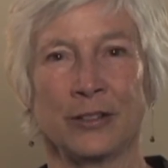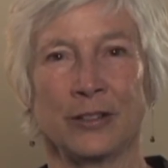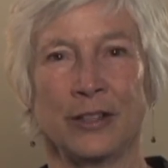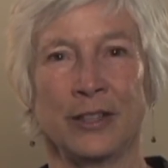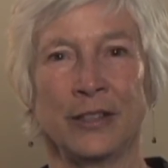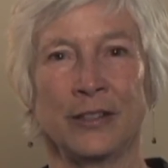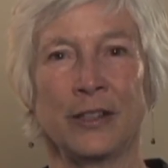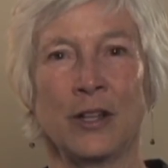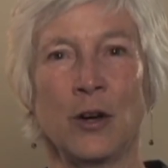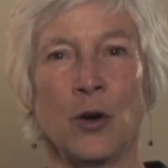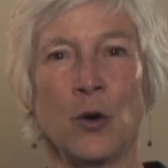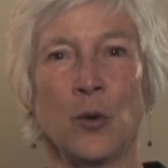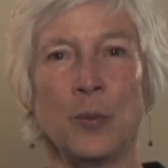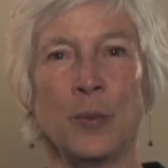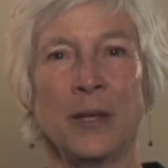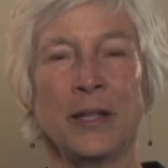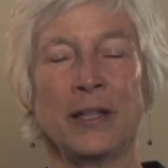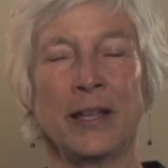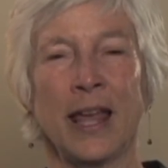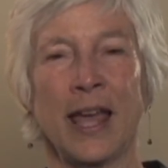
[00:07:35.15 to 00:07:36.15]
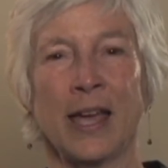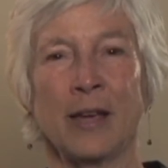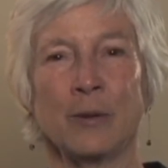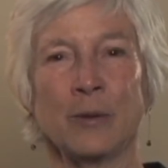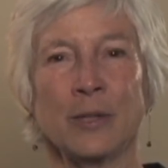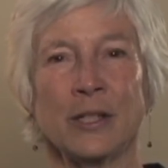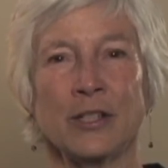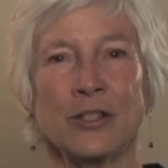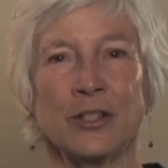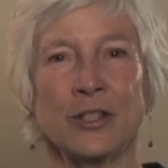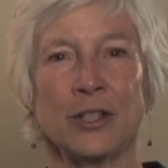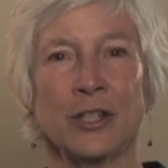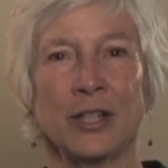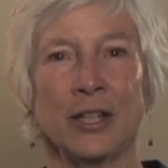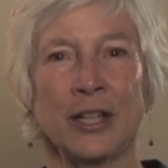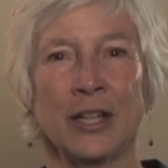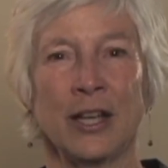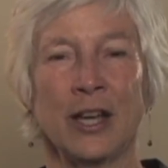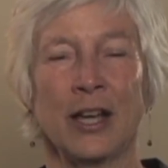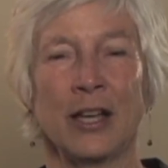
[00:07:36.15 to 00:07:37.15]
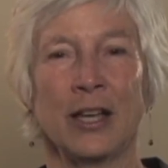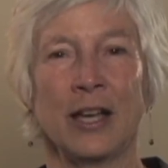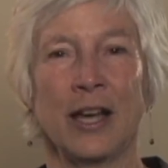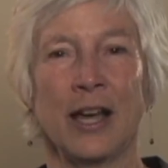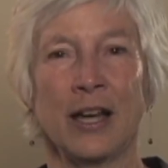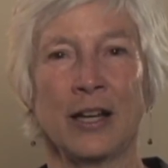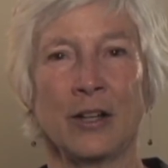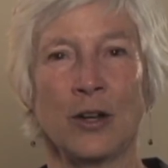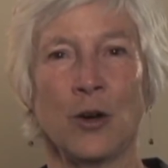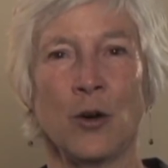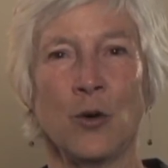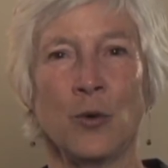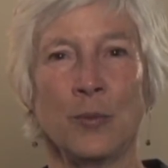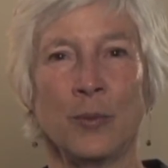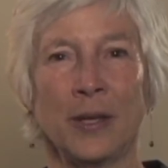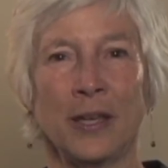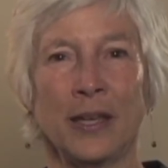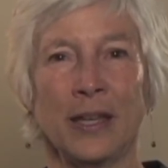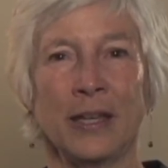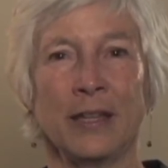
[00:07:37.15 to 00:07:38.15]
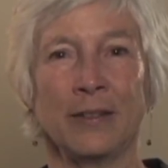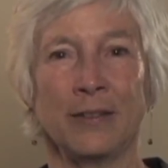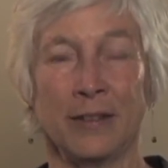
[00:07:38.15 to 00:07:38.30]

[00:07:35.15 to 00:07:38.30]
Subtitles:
In the Hopi language, Hakomi,